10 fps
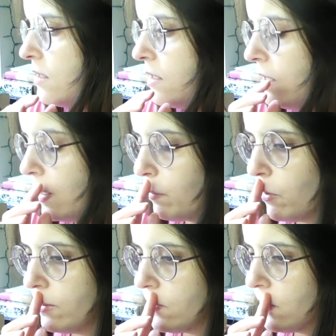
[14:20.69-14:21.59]
Yeah,
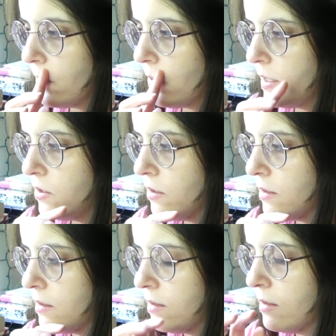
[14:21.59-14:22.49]
I
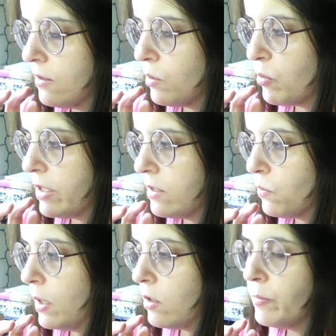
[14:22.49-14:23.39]
took another break as
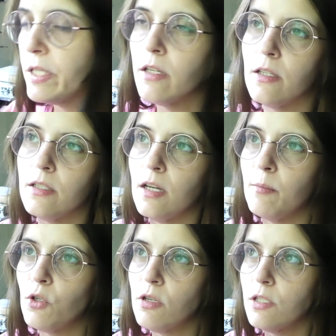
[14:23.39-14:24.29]
well because I'm
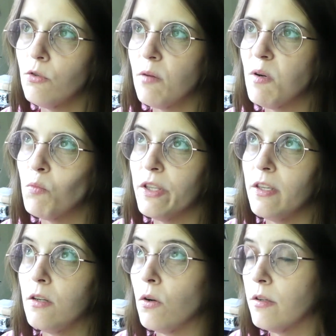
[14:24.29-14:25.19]
trying to come up with
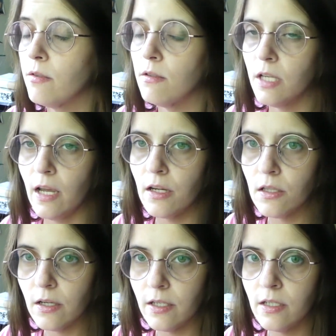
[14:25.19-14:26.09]
an author
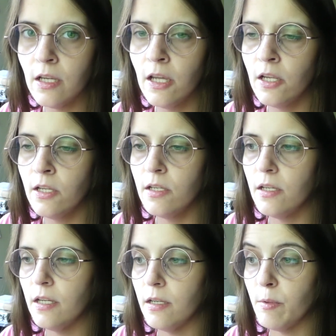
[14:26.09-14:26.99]
tagline,
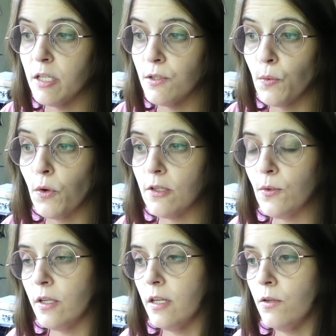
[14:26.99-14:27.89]
because I want to
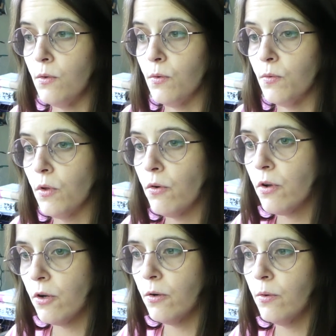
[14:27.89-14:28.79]
get a new
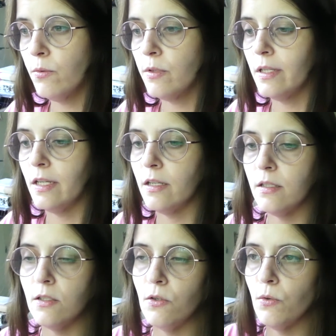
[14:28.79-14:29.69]
logo
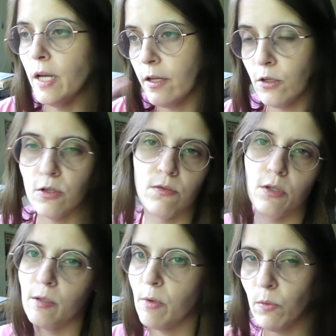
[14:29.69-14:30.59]
and new header for
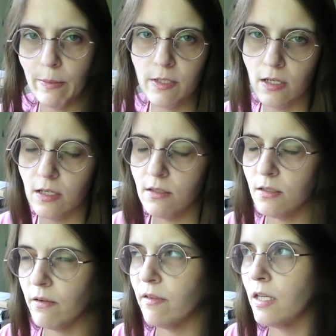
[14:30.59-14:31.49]
like my website and
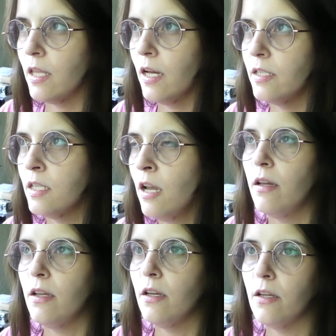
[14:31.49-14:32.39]
stuff like that,
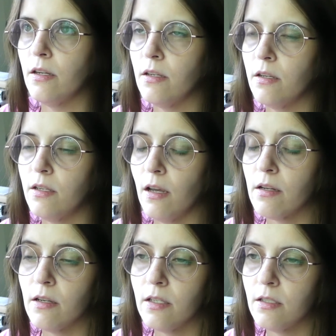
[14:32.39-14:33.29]
and
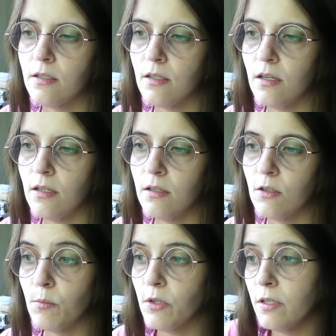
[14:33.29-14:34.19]
taglines
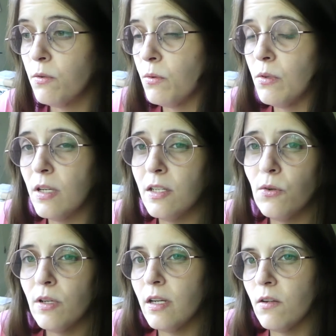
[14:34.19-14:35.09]
are pretty cool. I know
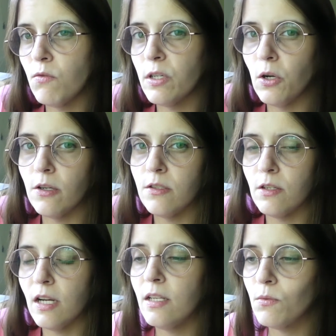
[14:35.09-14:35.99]
not every author
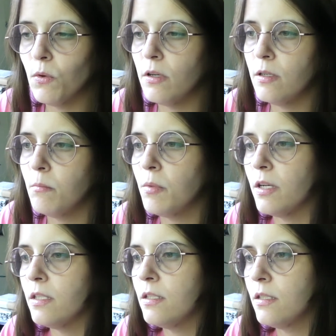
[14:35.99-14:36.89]
has one,
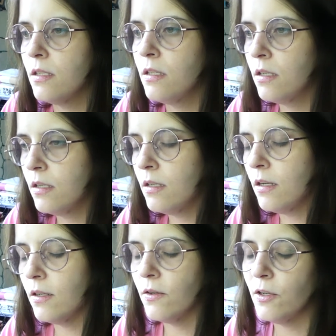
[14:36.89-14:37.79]
but
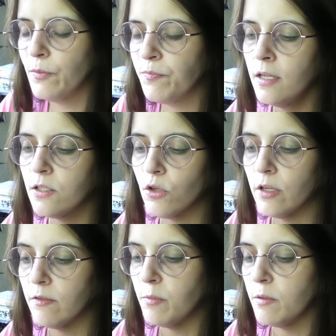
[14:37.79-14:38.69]
I don't know. So
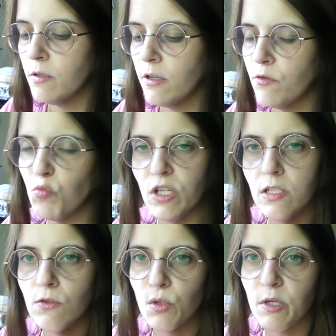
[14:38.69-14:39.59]
I've been kind of
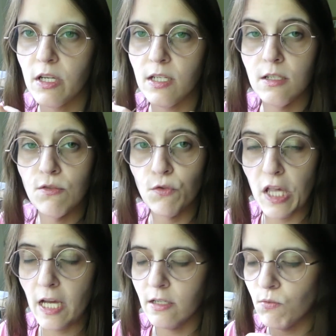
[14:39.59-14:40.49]
brainstorming ideas for
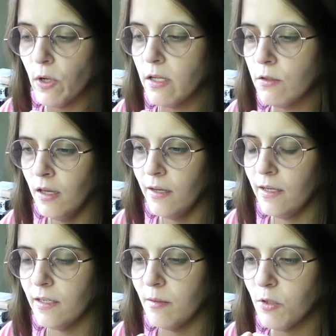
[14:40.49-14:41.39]
that as well,
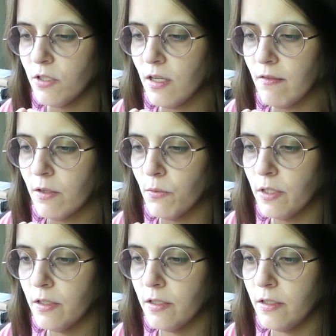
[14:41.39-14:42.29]
and I'm just having a
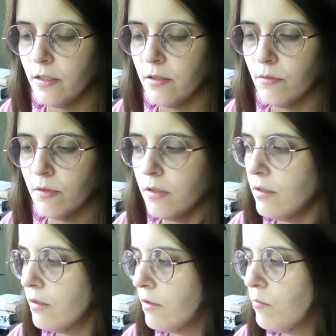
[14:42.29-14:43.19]
really
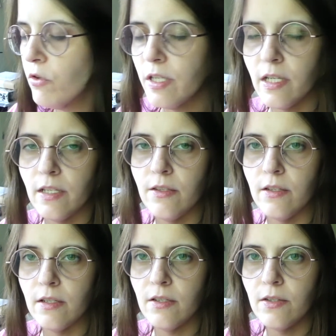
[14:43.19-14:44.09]
good morning, I
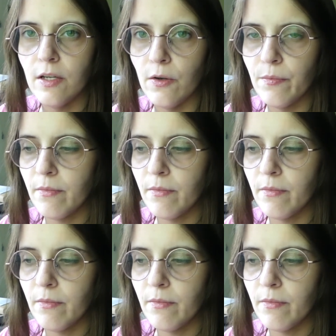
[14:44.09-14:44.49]
think. I don't know.